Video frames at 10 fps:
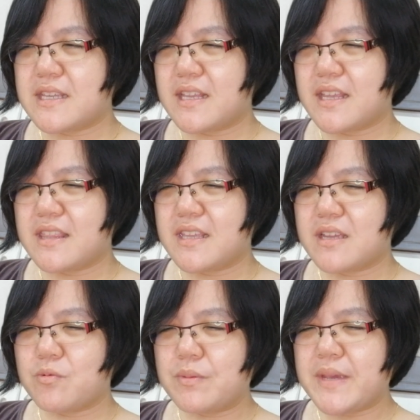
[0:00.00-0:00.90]
And I
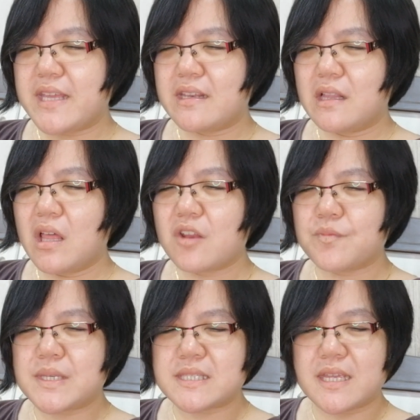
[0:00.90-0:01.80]
think we made a lot
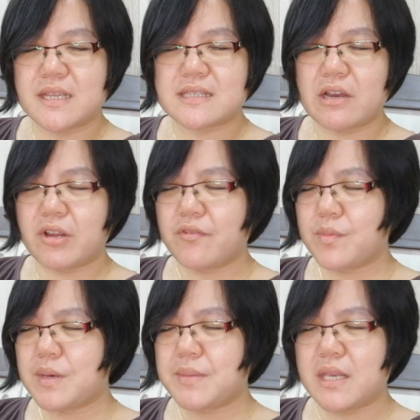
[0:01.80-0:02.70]
of mistakes. Our
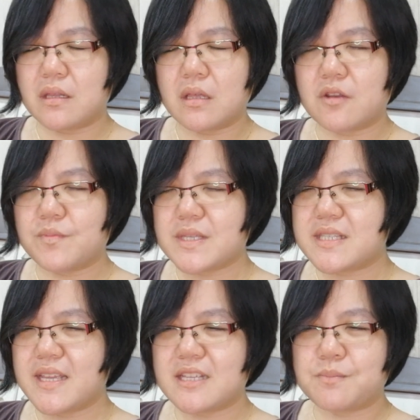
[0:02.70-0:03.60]
government made a lot of
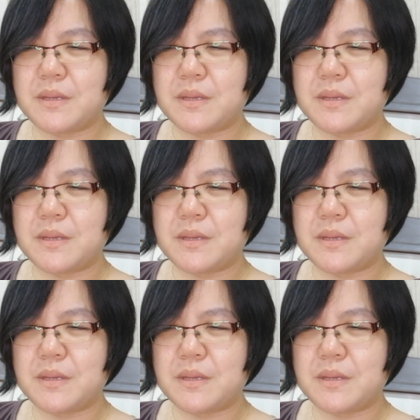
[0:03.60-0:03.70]
mistakes.